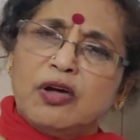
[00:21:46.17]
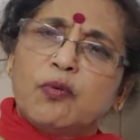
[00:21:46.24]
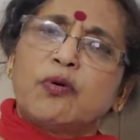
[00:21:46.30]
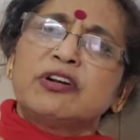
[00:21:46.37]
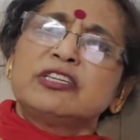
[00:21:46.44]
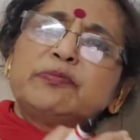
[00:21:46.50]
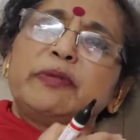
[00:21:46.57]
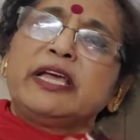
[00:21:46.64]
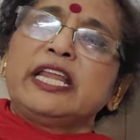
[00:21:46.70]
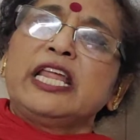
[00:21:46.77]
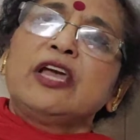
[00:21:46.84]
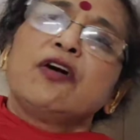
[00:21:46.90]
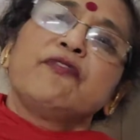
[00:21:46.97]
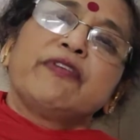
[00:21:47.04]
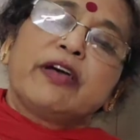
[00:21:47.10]
What is
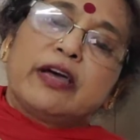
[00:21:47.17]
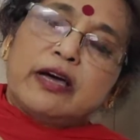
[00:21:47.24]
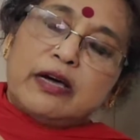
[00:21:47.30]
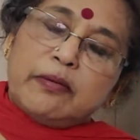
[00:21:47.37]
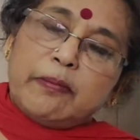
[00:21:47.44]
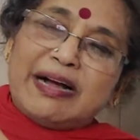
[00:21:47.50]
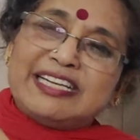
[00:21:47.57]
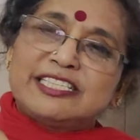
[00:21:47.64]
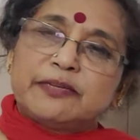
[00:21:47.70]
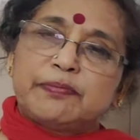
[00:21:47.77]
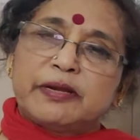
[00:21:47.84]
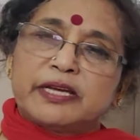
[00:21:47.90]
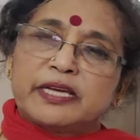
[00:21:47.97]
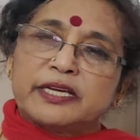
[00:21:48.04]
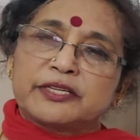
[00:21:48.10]
meaning of a
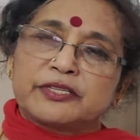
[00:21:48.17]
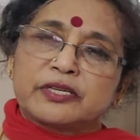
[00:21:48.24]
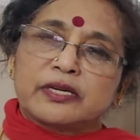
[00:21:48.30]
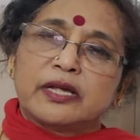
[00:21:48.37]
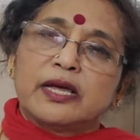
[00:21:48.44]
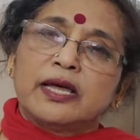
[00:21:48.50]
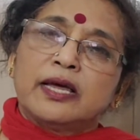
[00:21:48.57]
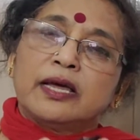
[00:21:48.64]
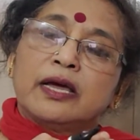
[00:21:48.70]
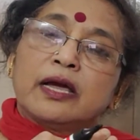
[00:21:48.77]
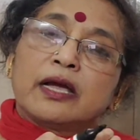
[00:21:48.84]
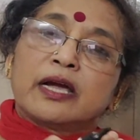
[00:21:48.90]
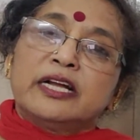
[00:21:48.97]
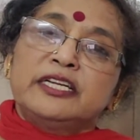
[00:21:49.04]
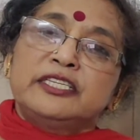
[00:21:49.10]
multiplication?
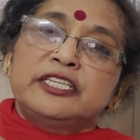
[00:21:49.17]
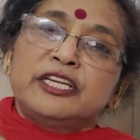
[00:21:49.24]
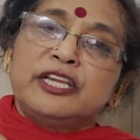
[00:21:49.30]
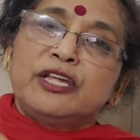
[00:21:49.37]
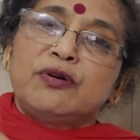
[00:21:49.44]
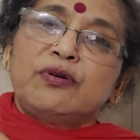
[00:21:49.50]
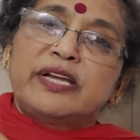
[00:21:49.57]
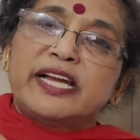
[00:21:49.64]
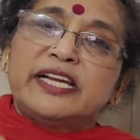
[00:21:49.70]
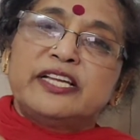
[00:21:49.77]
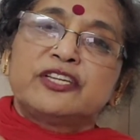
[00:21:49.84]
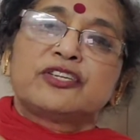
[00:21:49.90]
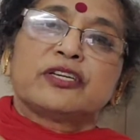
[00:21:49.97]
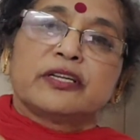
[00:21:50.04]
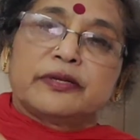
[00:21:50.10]
Continued
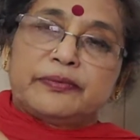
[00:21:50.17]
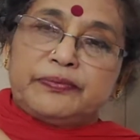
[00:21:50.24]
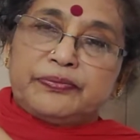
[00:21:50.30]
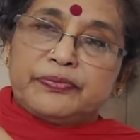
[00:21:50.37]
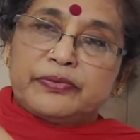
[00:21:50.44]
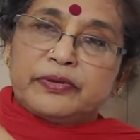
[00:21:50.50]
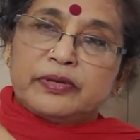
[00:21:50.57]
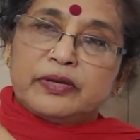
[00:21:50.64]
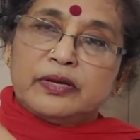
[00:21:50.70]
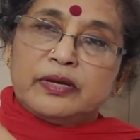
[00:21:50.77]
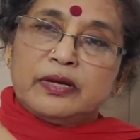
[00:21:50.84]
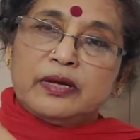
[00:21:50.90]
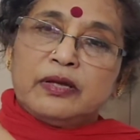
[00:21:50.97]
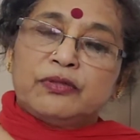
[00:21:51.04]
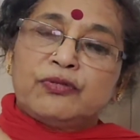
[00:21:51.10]
addition.
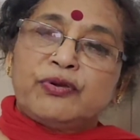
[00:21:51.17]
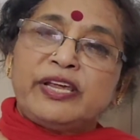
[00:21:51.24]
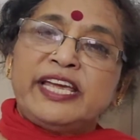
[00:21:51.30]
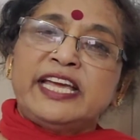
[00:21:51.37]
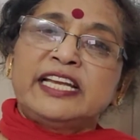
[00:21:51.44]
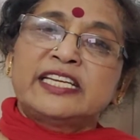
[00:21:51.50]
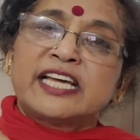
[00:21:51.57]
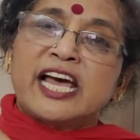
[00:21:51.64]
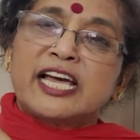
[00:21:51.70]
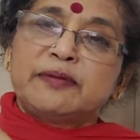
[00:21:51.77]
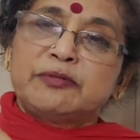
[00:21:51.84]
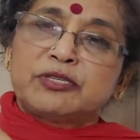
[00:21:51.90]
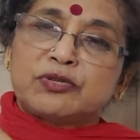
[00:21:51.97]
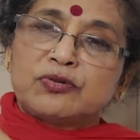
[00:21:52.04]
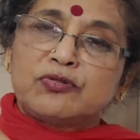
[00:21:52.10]
3
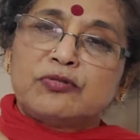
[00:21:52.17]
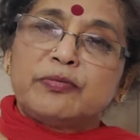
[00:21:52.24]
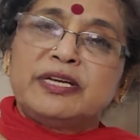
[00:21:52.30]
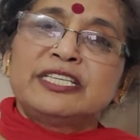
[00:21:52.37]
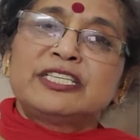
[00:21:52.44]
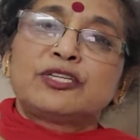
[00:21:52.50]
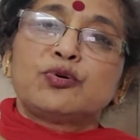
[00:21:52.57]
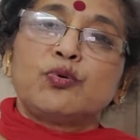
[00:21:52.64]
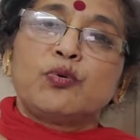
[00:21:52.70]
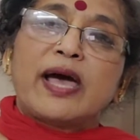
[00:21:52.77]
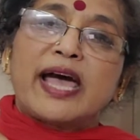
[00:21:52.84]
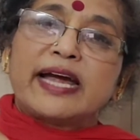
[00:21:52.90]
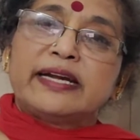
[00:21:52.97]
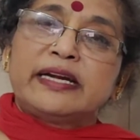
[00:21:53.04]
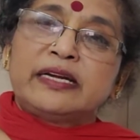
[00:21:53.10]
times 2 means 2
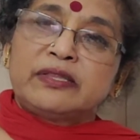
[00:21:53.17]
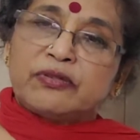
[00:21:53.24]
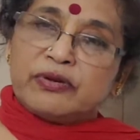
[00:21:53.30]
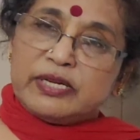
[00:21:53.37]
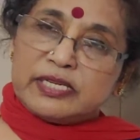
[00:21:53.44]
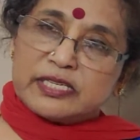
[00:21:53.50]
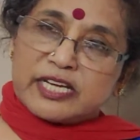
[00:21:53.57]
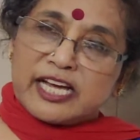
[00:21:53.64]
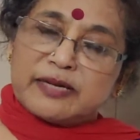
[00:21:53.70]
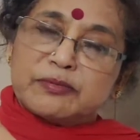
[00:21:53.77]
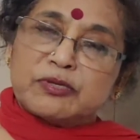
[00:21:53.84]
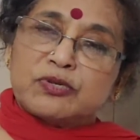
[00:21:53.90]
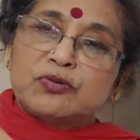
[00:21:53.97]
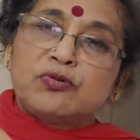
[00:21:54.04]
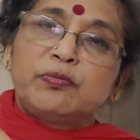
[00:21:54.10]
added 3
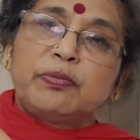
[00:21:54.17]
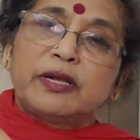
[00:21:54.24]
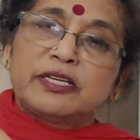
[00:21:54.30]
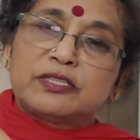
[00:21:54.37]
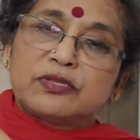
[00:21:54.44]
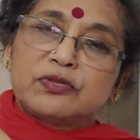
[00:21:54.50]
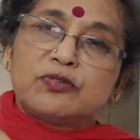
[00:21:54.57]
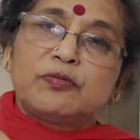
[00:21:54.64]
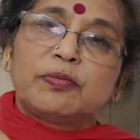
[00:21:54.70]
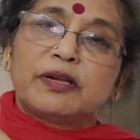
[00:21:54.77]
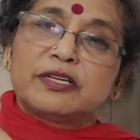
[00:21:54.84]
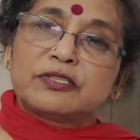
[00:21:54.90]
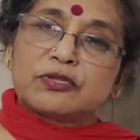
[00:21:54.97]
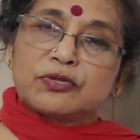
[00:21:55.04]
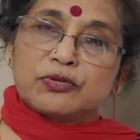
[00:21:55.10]
times. 2 plus 2
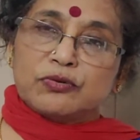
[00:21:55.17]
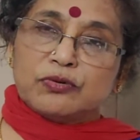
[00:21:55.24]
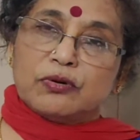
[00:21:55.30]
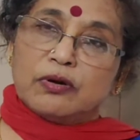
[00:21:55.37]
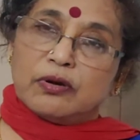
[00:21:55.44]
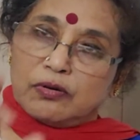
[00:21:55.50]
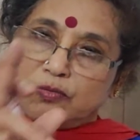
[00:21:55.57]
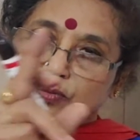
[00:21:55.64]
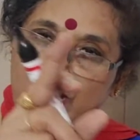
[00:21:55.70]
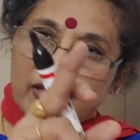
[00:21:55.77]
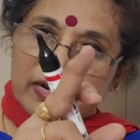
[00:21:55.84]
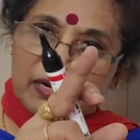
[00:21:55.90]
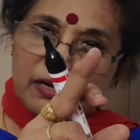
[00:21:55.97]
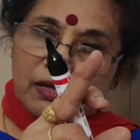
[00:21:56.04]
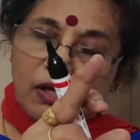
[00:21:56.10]
plus 2.
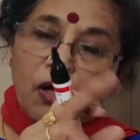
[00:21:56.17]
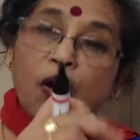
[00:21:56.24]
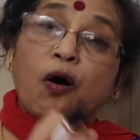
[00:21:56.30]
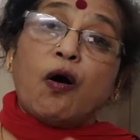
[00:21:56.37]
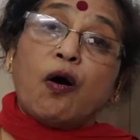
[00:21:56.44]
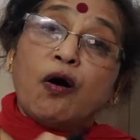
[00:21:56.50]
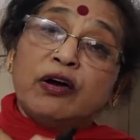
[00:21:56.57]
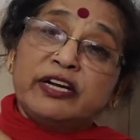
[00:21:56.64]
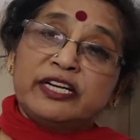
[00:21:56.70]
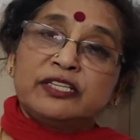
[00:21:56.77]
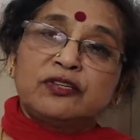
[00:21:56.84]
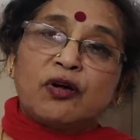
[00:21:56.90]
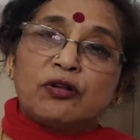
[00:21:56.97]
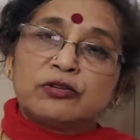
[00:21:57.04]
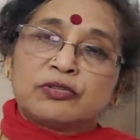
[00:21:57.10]
1. Or it
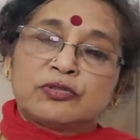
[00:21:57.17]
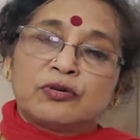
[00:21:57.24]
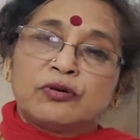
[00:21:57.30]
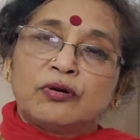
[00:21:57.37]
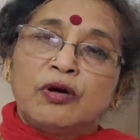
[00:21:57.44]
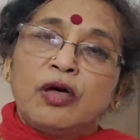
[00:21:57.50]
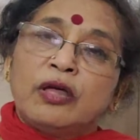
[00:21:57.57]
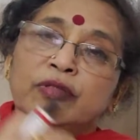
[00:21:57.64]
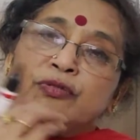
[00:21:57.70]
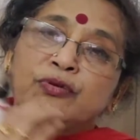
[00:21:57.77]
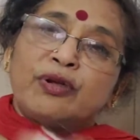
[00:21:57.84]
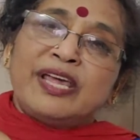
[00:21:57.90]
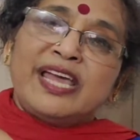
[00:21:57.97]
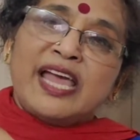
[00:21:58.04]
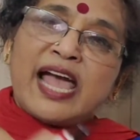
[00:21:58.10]
is also
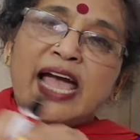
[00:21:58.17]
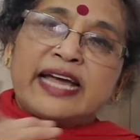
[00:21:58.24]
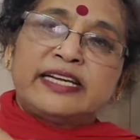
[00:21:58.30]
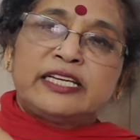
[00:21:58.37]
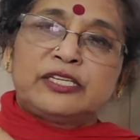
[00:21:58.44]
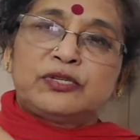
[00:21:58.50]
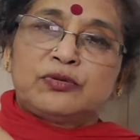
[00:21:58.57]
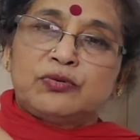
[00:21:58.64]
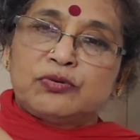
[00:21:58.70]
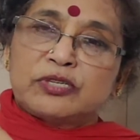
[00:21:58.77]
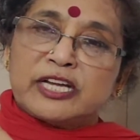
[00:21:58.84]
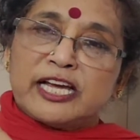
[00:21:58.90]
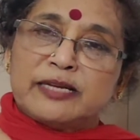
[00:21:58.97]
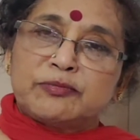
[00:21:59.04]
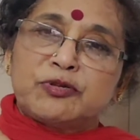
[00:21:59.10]
3 added 2
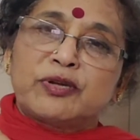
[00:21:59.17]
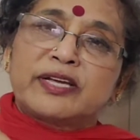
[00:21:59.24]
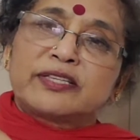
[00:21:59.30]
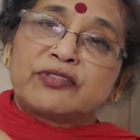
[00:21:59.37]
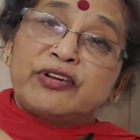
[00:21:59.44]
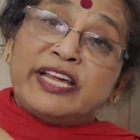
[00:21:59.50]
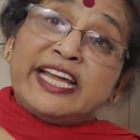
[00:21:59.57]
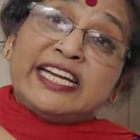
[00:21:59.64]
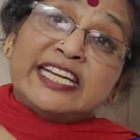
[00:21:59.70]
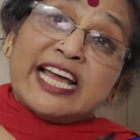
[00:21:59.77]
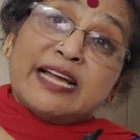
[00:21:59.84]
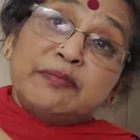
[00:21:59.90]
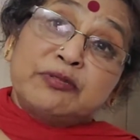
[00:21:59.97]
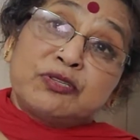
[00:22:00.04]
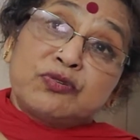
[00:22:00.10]
times. 3
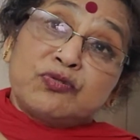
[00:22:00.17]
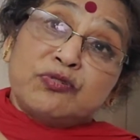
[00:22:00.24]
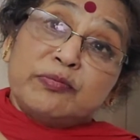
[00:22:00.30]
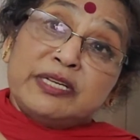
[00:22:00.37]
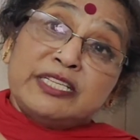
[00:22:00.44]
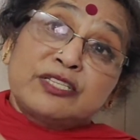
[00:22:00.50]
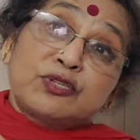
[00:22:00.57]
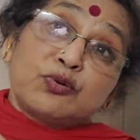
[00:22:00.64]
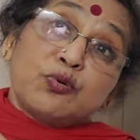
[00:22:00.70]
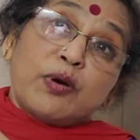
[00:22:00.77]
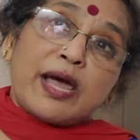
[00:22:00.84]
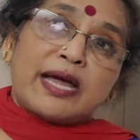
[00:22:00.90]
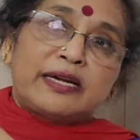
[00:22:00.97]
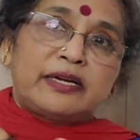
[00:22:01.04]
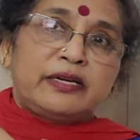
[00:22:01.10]
times 2 means 2
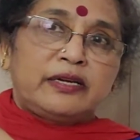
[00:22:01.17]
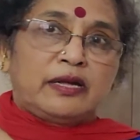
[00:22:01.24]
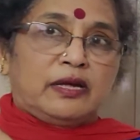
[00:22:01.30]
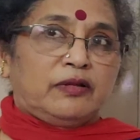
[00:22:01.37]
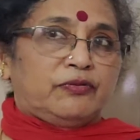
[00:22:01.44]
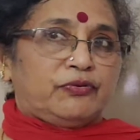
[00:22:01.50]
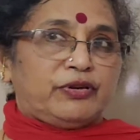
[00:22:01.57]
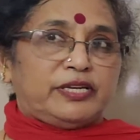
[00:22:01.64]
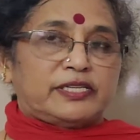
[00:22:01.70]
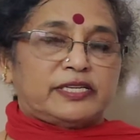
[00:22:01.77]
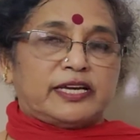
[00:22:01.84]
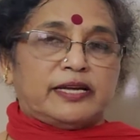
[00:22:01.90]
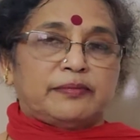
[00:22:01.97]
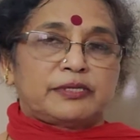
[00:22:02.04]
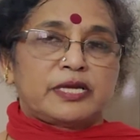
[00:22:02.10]
added 3
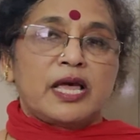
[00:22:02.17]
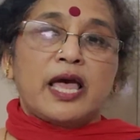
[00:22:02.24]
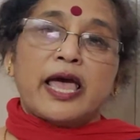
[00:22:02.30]
times.